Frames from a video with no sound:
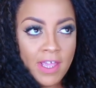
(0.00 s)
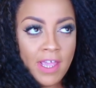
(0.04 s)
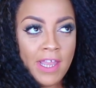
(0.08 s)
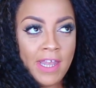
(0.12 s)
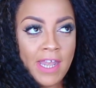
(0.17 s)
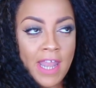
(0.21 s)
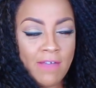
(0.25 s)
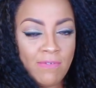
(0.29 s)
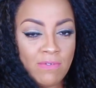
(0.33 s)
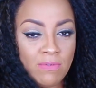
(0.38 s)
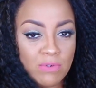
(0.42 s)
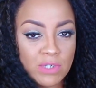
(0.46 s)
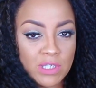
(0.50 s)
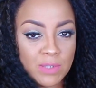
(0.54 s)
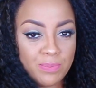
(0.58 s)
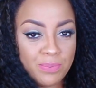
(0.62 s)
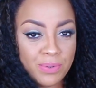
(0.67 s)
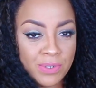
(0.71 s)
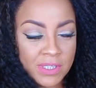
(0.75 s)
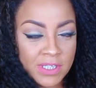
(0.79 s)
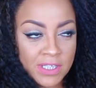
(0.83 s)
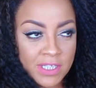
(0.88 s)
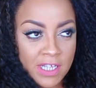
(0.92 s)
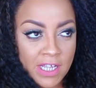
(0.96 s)
It never was
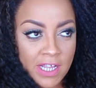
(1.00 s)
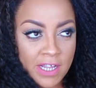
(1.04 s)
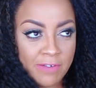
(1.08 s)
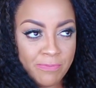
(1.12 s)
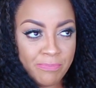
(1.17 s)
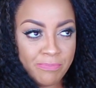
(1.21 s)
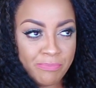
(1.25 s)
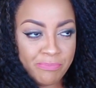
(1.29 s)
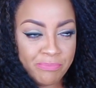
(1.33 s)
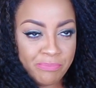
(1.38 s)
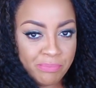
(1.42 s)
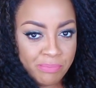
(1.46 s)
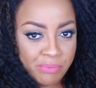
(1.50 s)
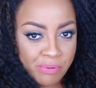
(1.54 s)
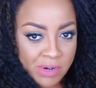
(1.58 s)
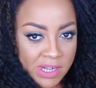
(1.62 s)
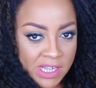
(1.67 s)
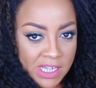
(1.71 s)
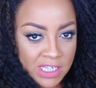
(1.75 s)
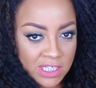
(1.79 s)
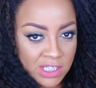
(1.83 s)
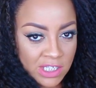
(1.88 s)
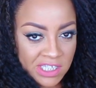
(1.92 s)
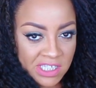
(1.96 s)
put there
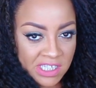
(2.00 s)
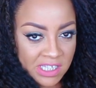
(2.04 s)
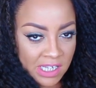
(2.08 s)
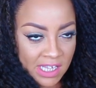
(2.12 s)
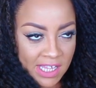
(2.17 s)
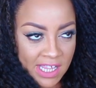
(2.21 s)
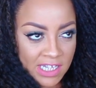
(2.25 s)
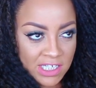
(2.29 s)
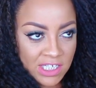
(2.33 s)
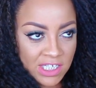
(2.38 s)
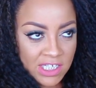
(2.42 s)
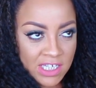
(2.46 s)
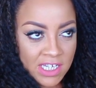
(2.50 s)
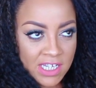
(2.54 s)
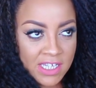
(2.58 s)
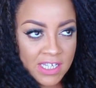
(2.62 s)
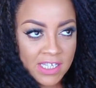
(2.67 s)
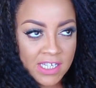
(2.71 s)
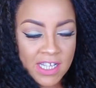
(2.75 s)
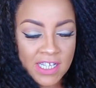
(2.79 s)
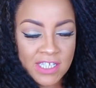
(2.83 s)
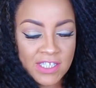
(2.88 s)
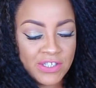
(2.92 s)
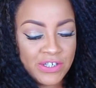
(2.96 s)

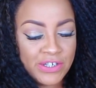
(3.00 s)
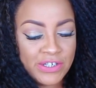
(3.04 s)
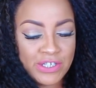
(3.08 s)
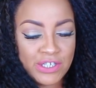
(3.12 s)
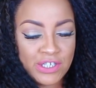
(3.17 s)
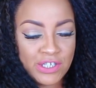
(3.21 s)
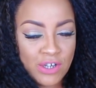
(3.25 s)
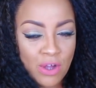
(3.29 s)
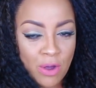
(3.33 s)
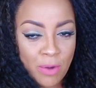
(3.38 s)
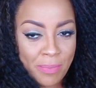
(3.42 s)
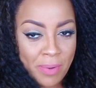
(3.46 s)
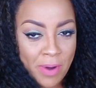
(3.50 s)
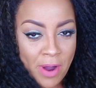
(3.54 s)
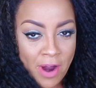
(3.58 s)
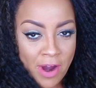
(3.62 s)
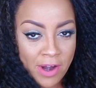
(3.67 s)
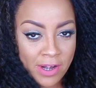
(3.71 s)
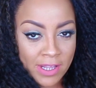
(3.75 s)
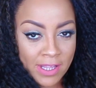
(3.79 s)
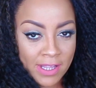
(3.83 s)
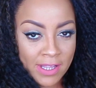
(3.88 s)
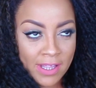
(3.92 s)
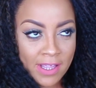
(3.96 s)
pre-installation because there's no
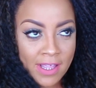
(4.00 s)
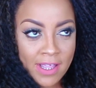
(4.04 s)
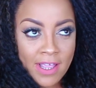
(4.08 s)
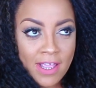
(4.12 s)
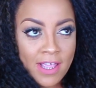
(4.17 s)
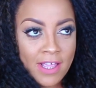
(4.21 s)
parting.